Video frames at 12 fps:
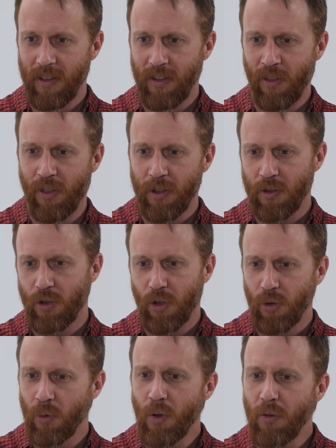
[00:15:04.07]
the
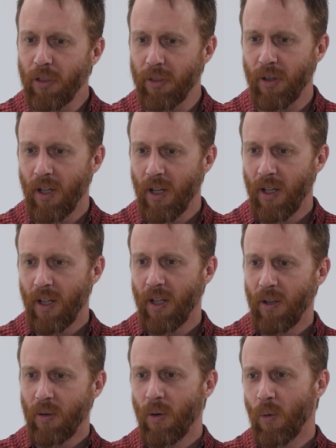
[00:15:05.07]
truth
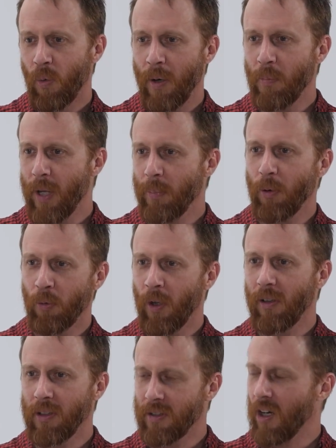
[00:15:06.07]
when people
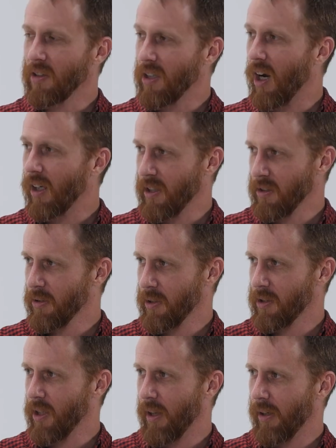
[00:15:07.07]
really start talking to
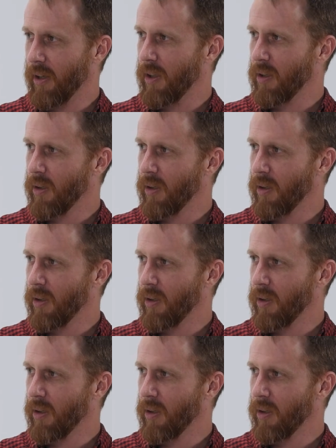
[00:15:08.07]
each other.